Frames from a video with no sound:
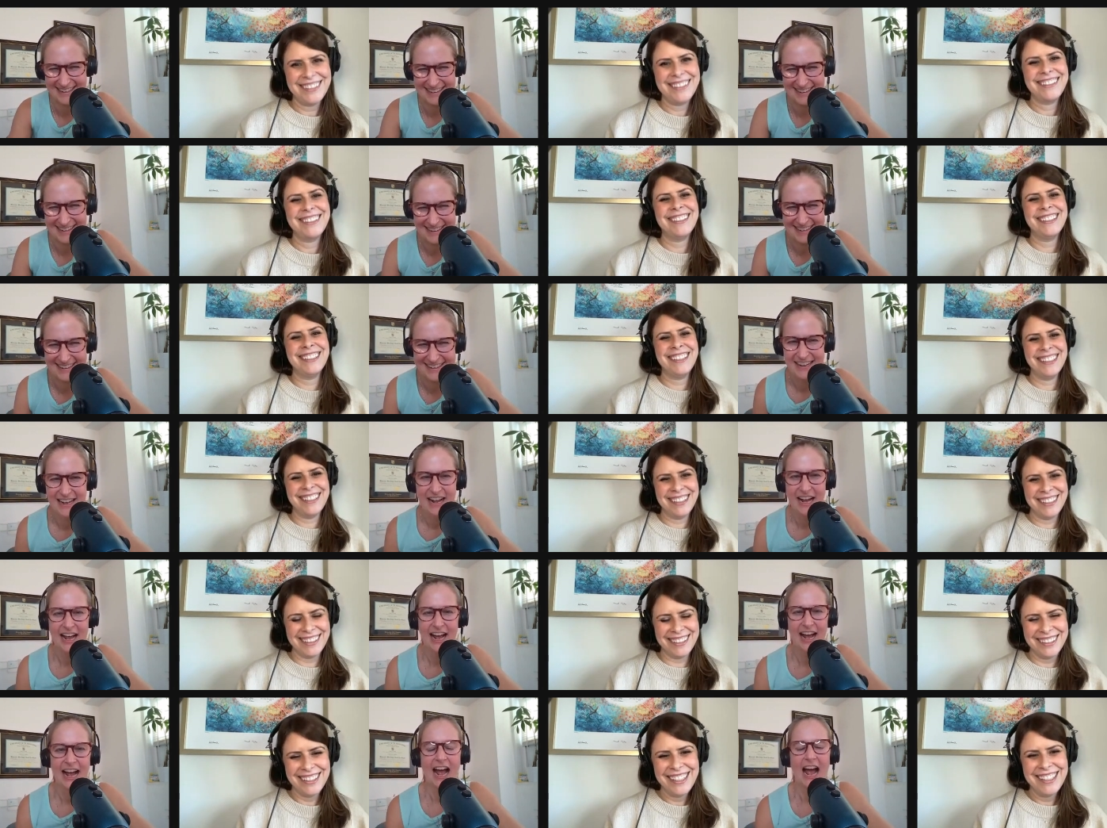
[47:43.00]
Speaker 1: All
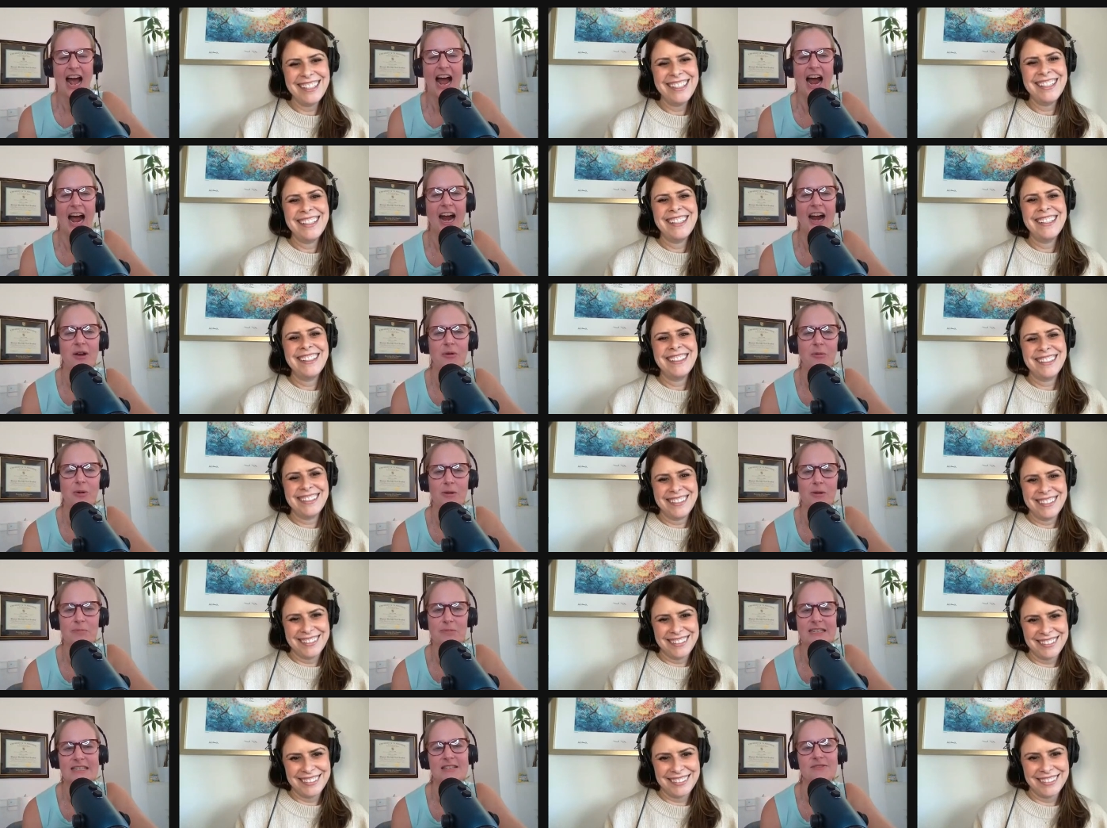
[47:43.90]
right.
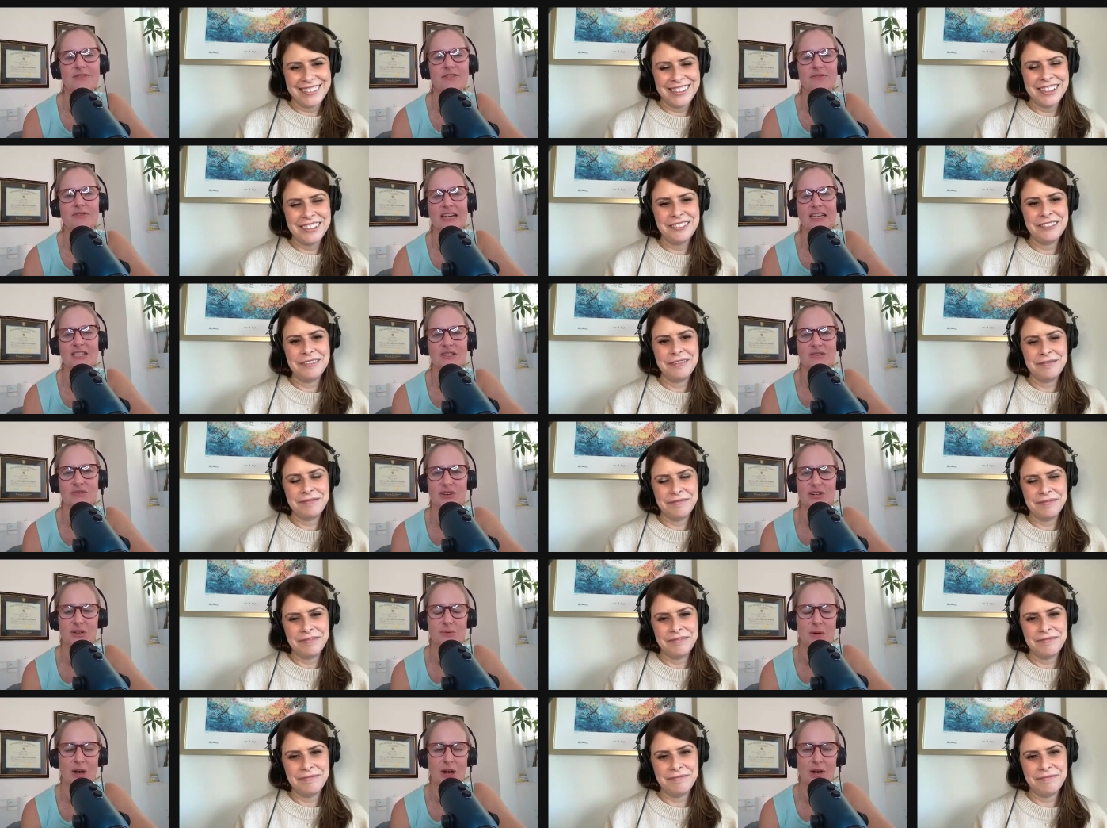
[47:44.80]
One piece of advice for
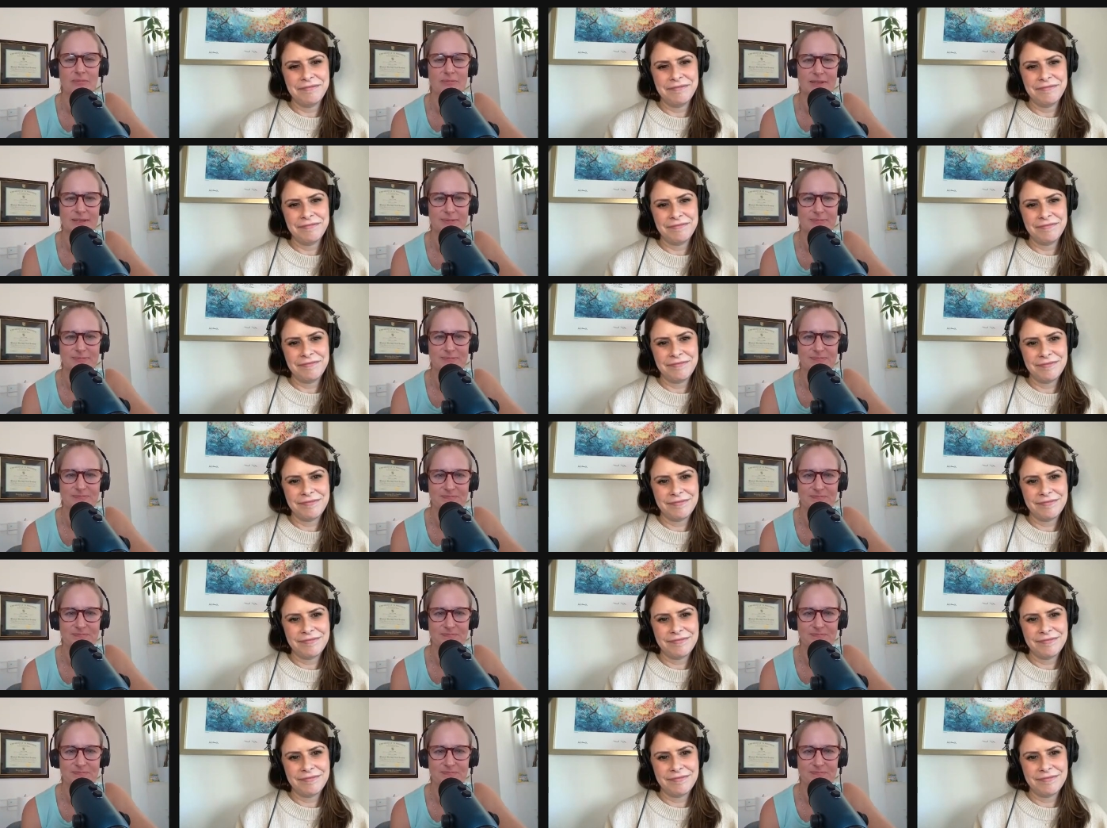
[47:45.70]
new moms.